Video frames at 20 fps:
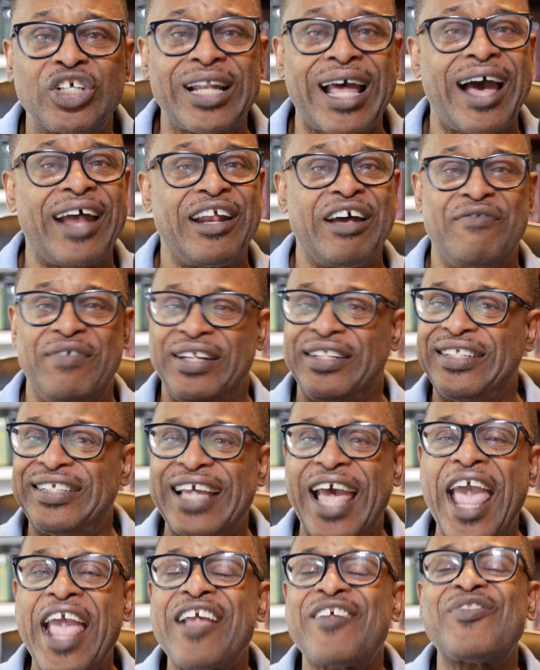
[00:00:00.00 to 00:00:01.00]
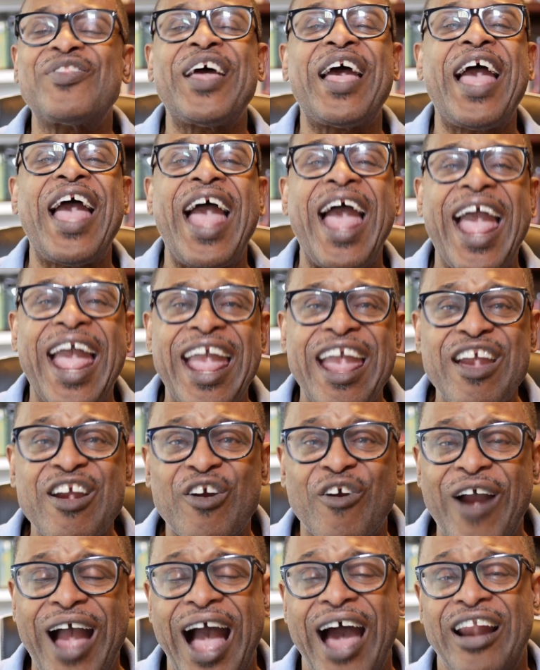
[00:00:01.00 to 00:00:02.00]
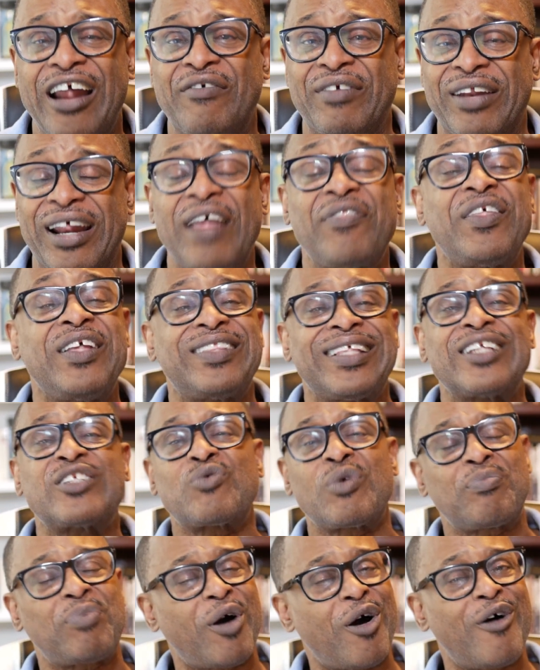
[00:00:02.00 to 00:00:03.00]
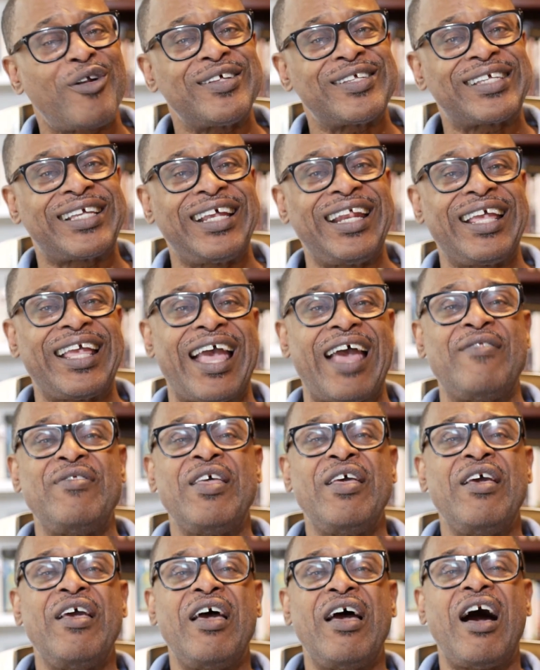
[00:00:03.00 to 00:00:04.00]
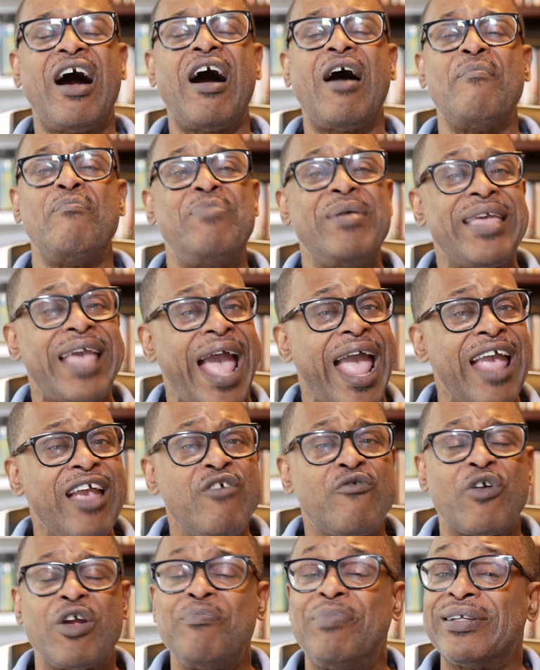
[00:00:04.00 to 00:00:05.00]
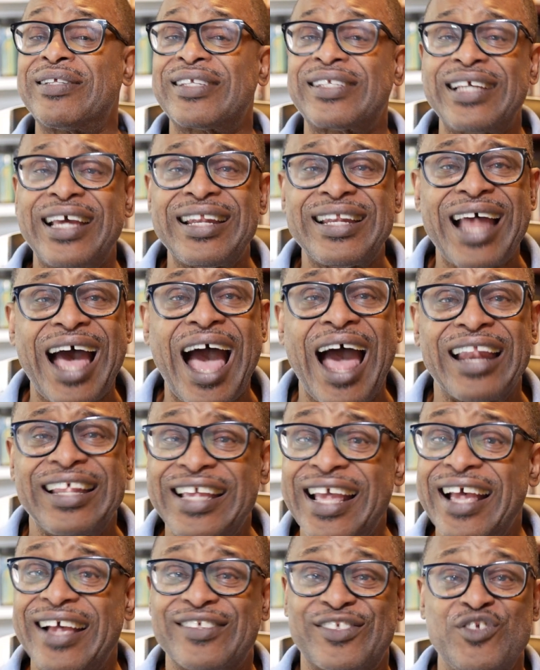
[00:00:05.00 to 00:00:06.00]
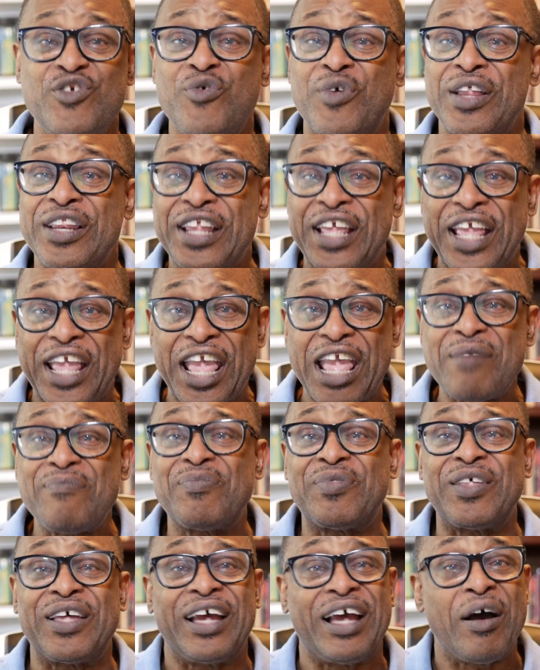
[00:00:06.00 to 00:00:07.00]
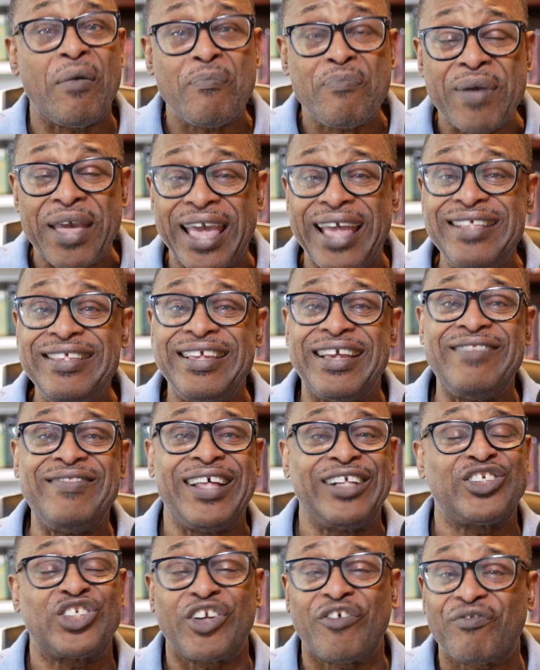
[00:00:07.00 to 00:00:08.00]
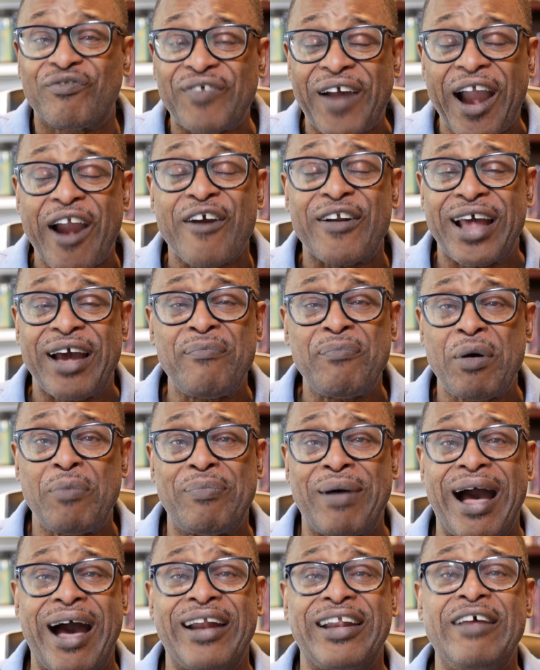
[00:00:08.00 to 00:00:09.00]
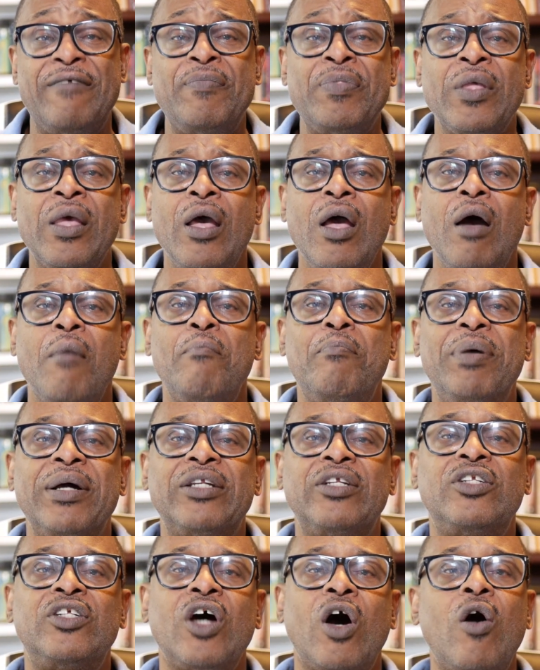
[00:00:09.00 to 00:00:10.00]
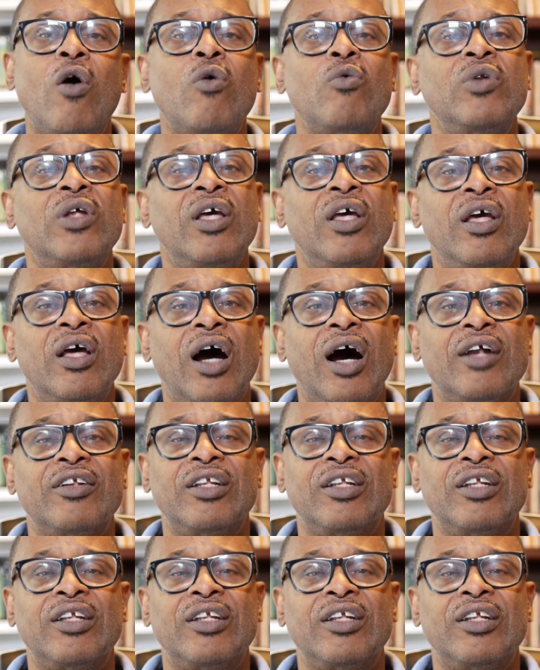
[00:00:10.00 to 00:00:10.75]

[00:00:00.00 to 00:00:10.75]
out of it. Take the anger out of it. I think that's what Paul is getting at. Uh, be angry, but sin not. Yes, you can keep the opinion that you're fired up about it, but don't uh,